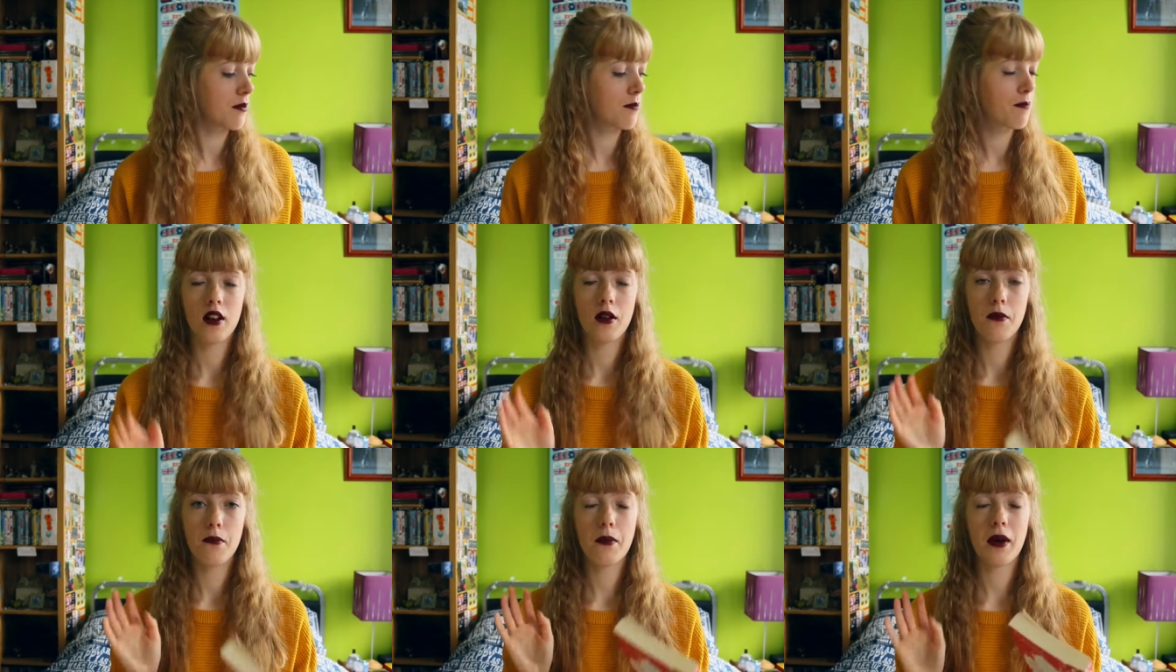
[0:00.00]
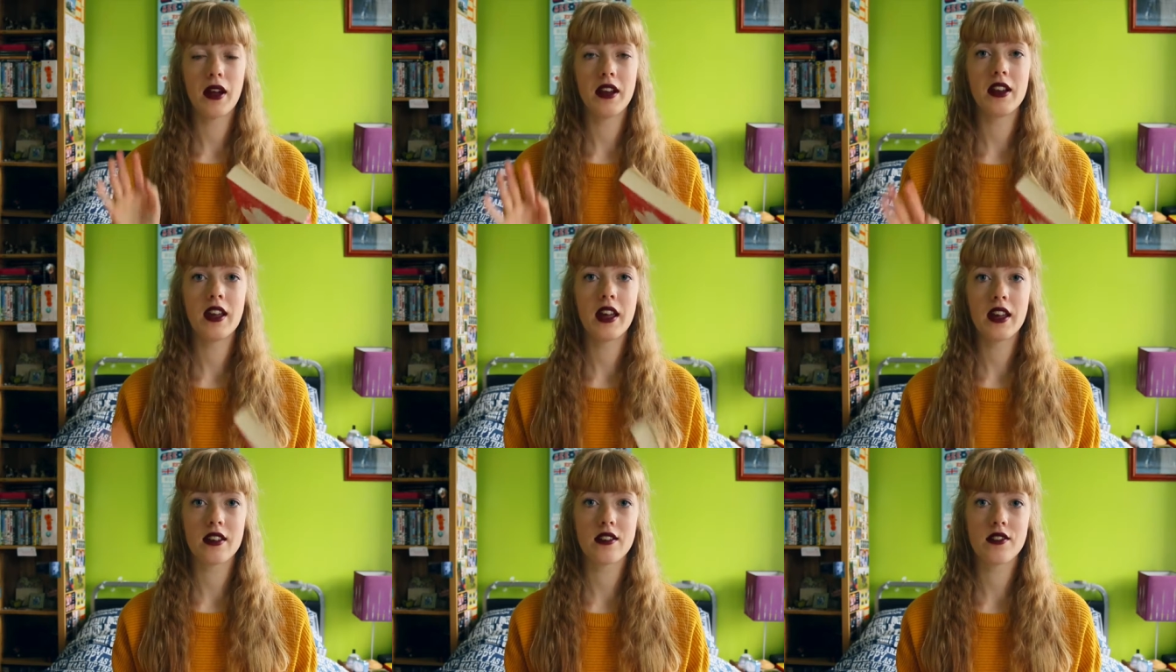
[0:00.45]
My
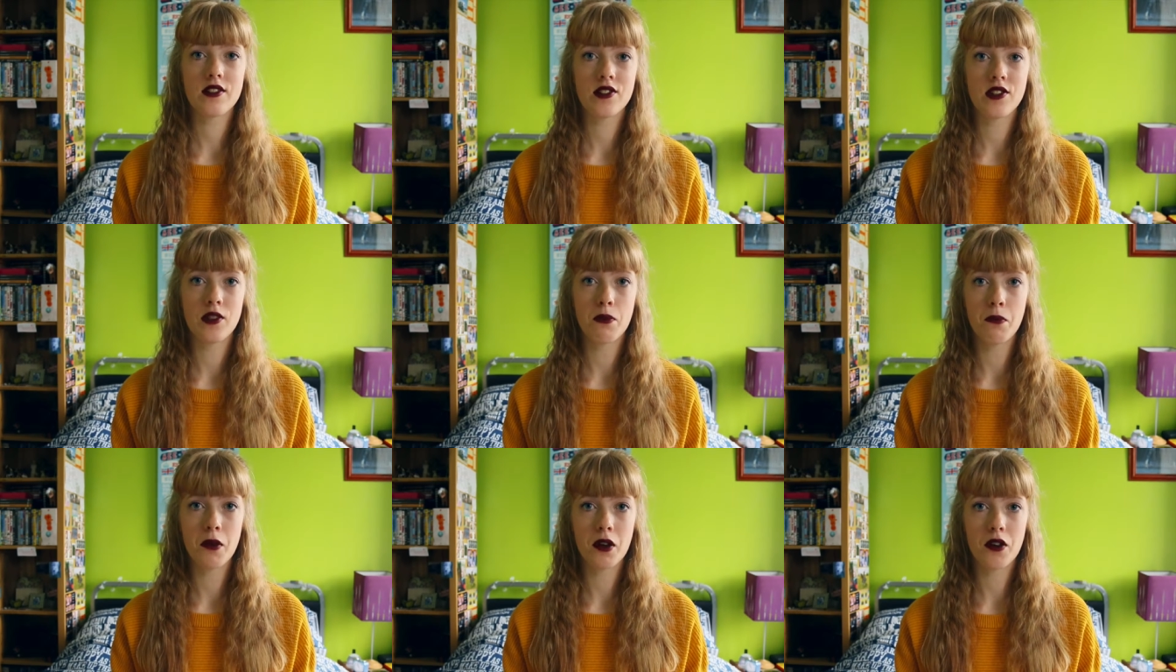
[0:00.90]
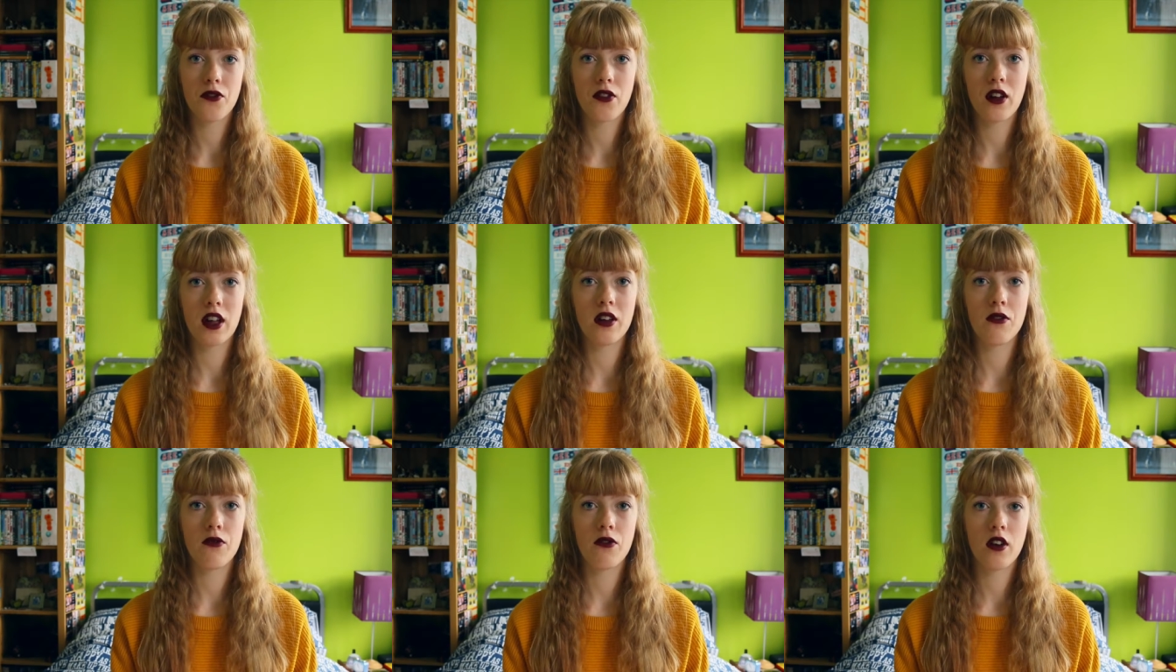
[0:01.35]
next book
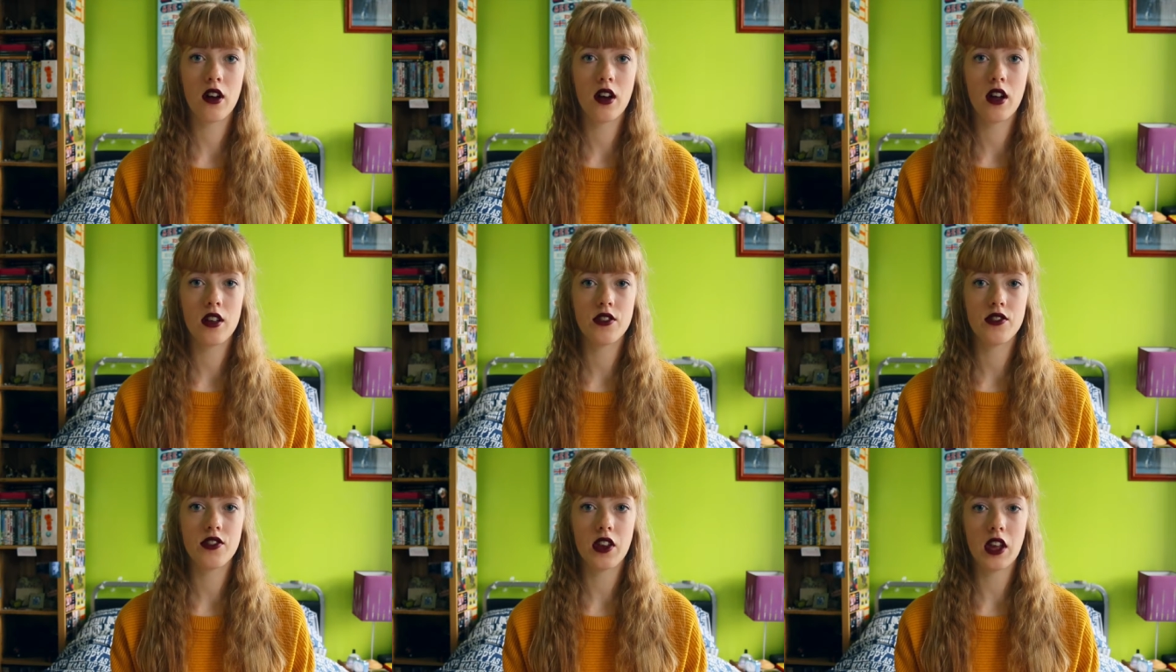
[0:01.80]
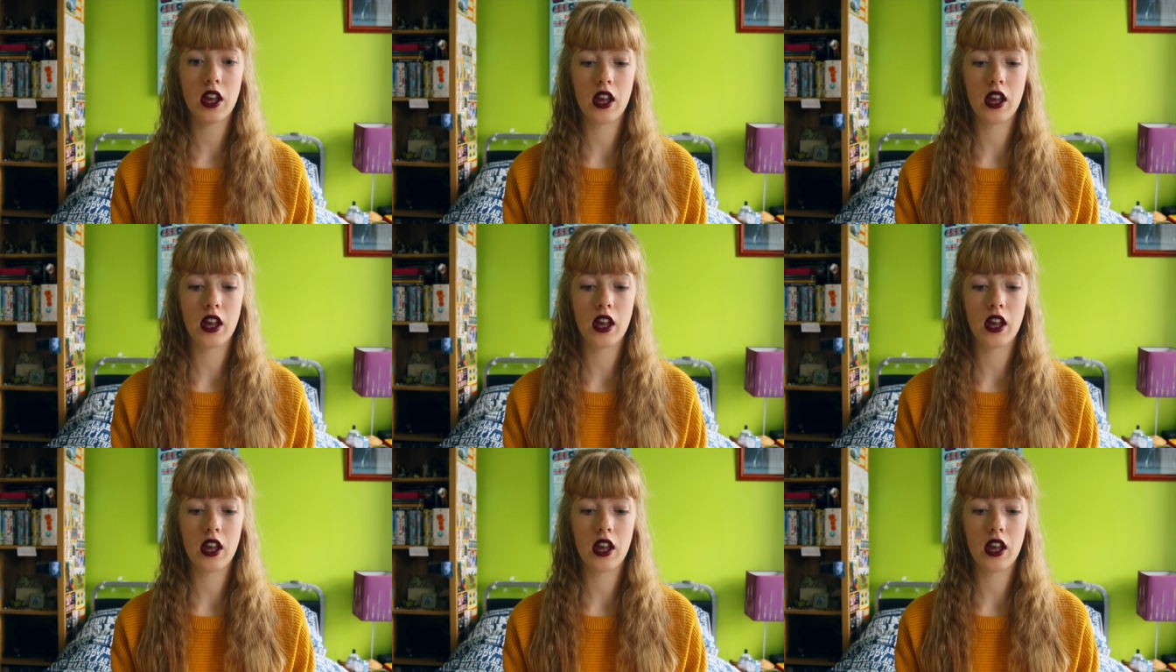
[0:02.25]
favourite